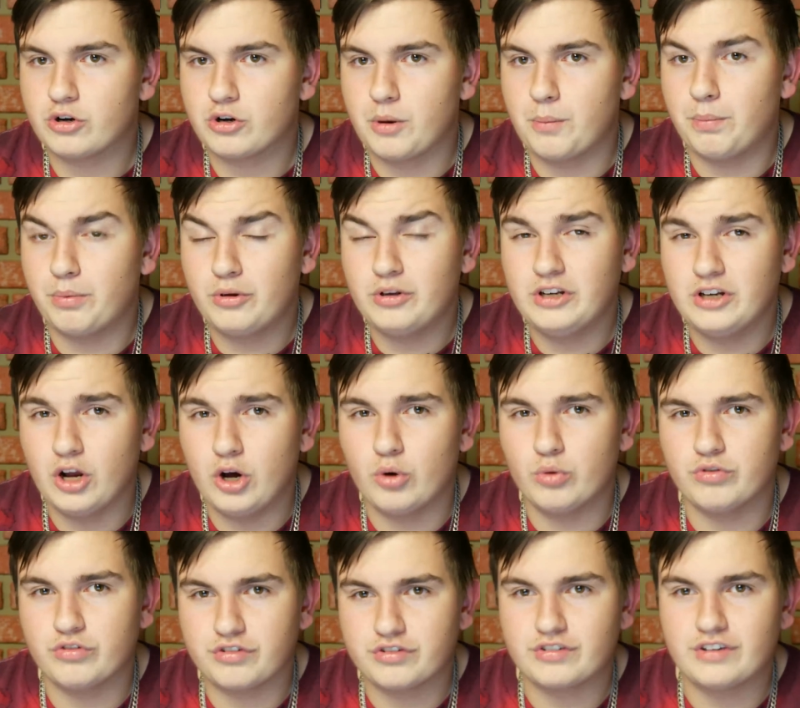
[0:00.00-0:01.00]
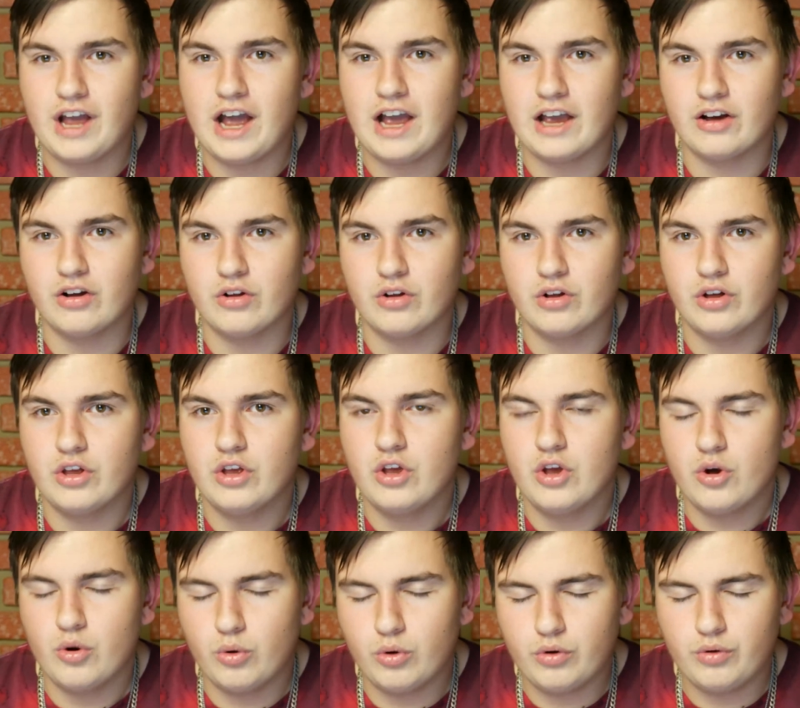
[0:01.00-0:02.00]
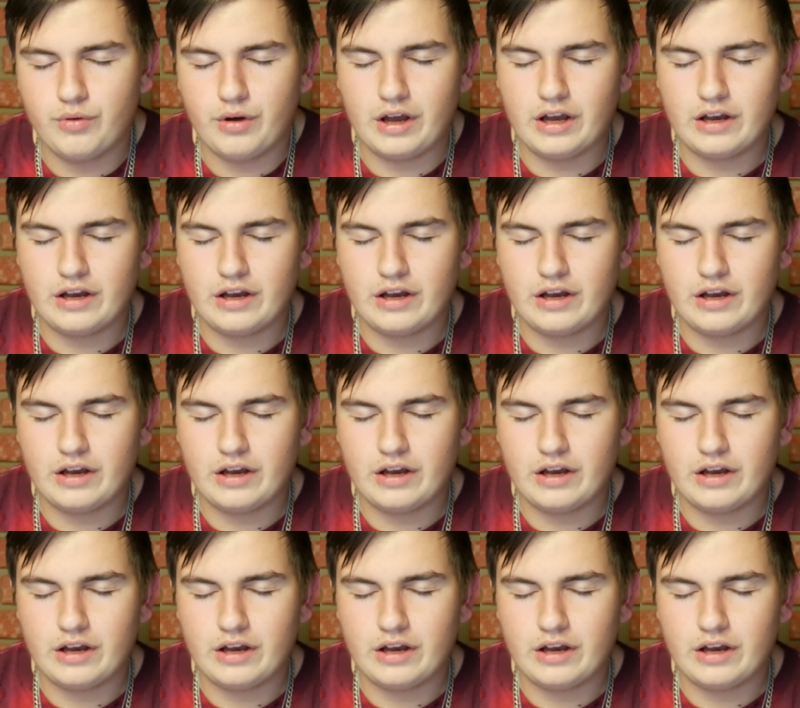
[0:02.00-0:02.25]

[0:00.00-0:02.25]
complete own style. Well,